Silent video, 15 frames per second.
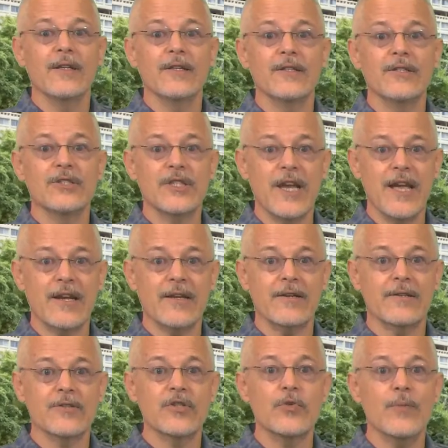
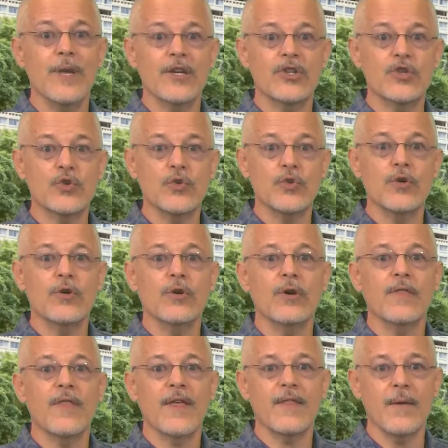Check to make sure
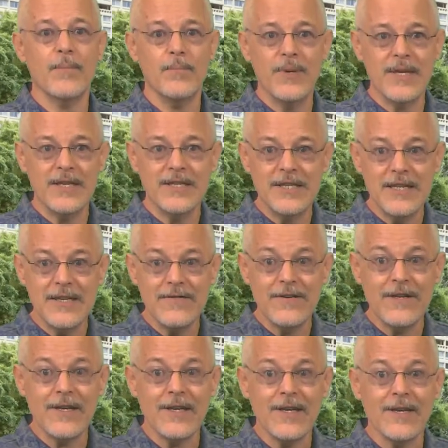that the big
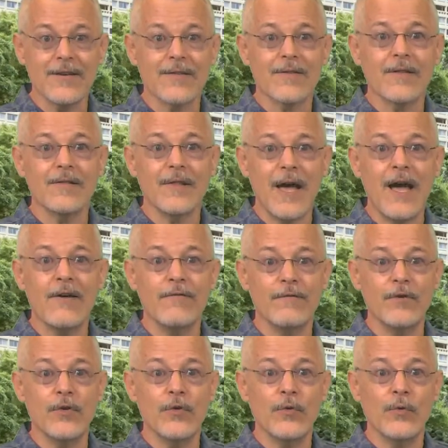TV, the live
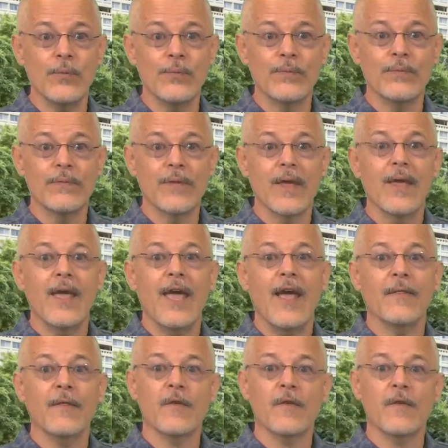view, and the